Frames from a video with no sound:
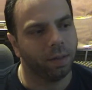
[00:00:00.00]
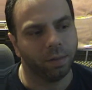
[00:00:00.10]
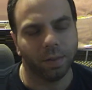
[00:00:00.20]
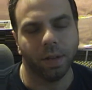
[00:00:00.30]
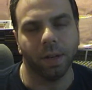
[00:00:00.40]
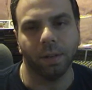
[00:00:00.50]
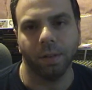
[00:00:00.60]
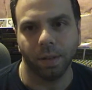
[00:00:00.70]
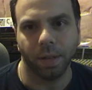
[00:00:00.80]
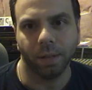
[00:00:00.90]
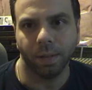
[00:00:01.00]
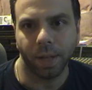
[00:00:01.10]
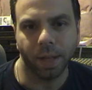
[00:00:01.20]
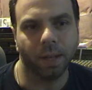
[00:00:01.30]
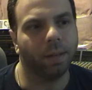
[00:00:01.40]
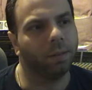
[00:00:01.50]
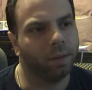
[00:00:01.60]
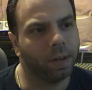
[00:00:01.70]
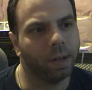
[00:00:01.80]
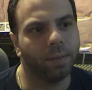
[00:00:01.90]
your snare and kick
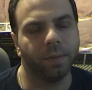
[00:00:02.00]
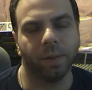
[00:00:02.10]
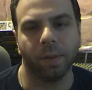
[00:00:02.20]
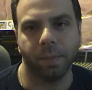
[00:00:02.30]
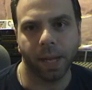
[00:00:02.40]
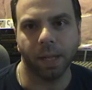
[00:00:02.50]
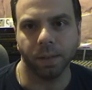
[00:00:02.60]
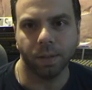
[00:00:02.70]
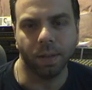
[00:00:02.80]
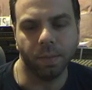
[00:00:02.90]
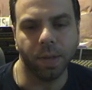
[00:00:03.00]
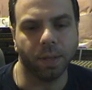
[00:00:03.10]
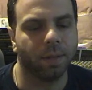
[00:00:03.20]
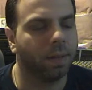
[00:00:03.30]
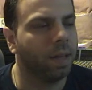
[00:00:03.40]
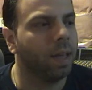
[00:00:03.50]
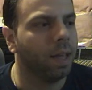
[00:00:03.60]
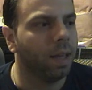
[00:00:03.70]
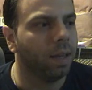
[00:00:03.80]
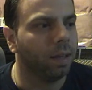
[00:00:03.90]
and toms are all balanced in the mix.
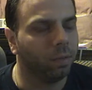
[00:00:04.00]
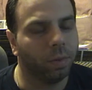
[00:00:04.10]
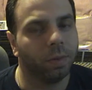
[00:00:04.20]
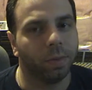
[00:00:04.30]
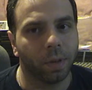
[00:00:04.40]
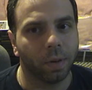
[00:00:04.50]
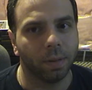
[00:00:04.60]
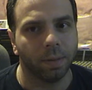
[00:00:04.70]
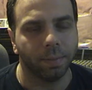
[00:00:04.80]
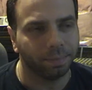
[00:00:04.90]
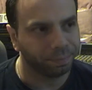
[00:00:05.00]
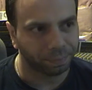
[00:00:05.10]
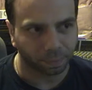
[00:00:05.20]
Because once you record them,